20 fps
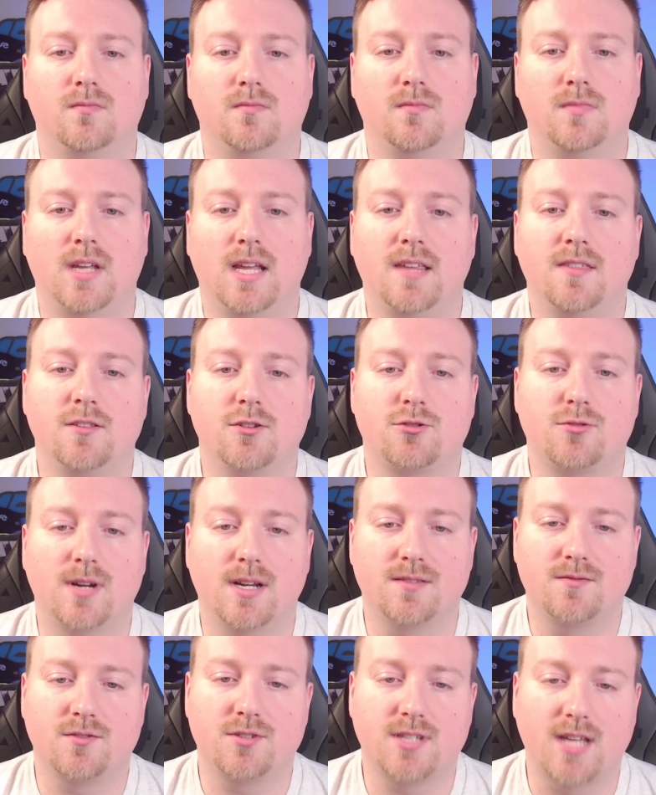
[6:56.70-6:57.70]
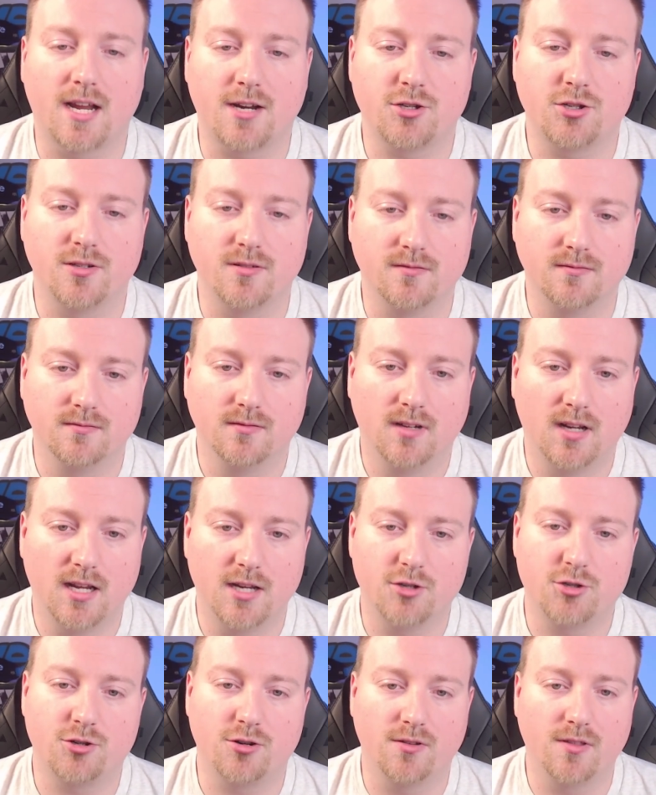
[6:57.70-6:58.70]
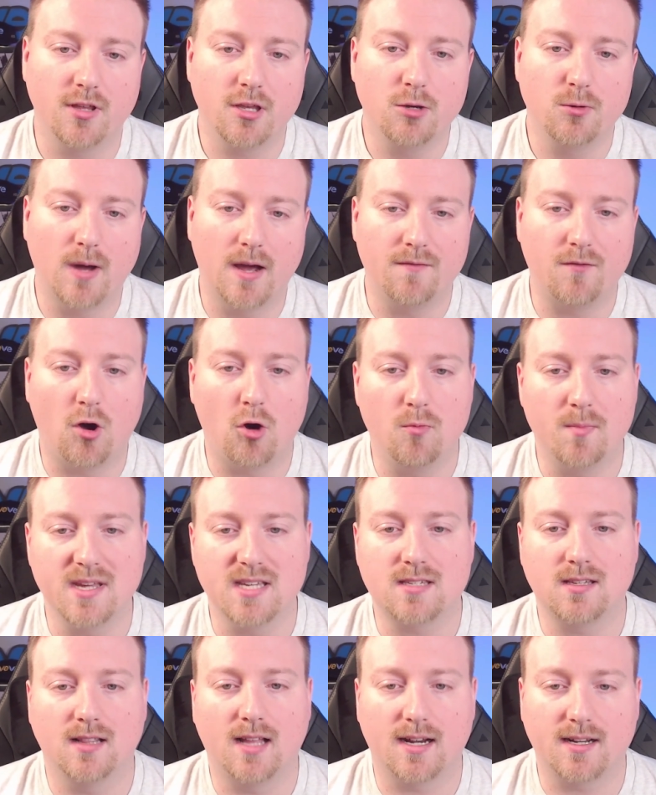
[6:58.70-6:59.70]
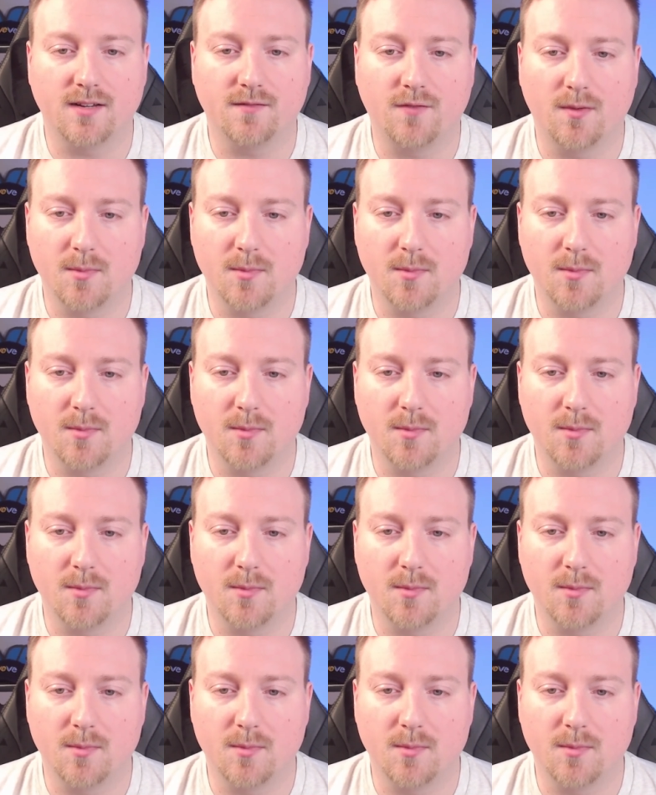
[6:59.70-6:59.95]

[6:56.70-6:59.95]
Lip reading: In the Transfer section, ensure that you have OMI selected from